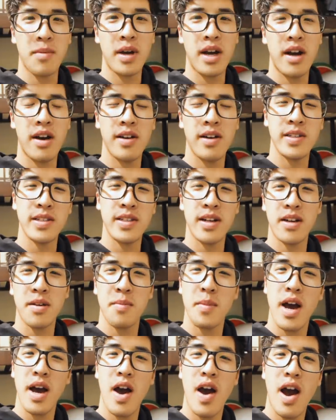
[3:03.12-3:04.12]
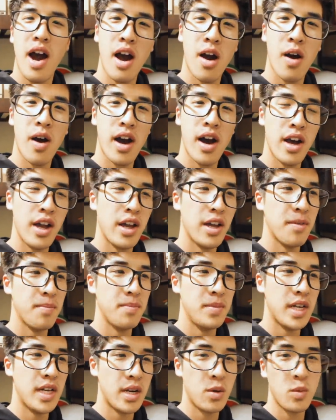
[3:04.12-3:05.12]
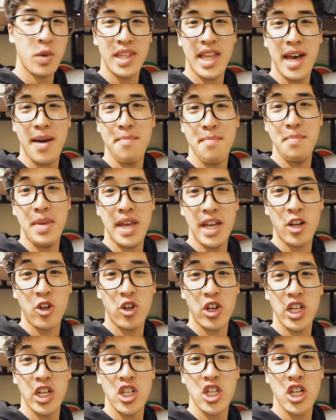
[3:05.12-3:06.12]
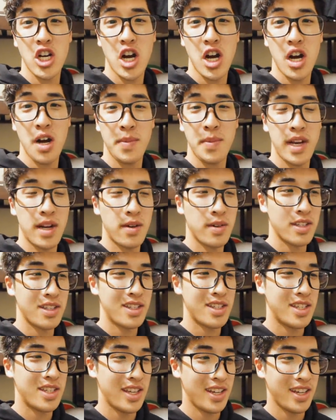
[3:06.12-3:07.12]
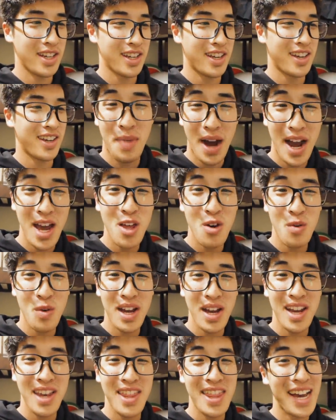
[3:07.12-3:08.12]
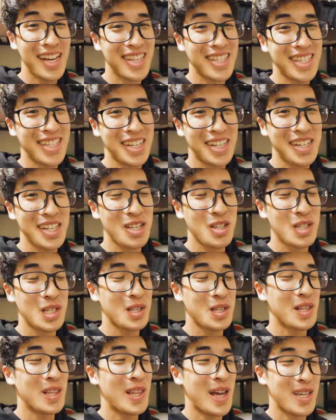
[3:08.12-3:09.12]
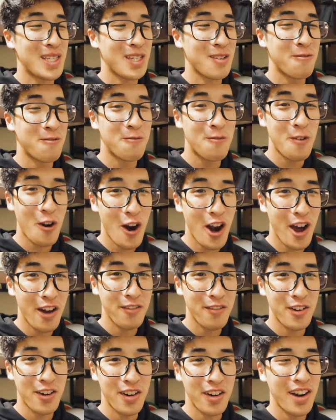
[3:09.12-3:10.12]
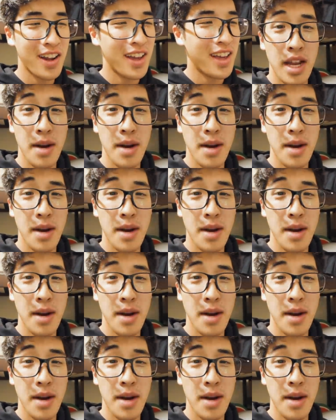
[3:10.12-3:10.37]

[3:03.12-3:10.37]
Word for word: about. I was talking about how I am done with that bakery job and I was sick. By the way, that sickness lasted forever.